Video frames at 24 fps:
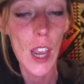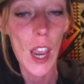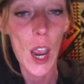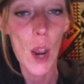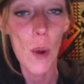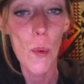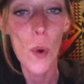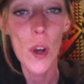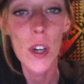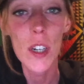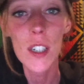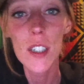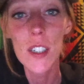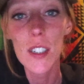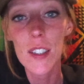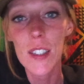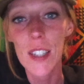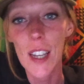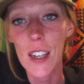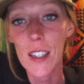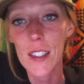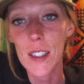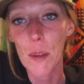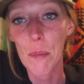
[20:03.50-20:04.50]
wanted to
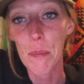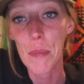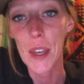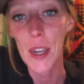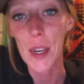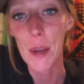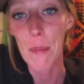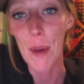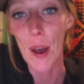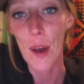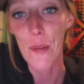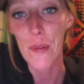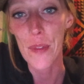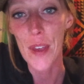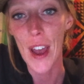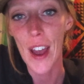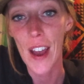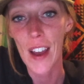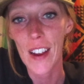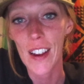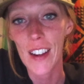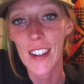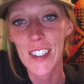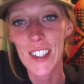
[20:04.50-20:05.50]
say something about
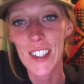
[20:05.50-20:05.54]
that.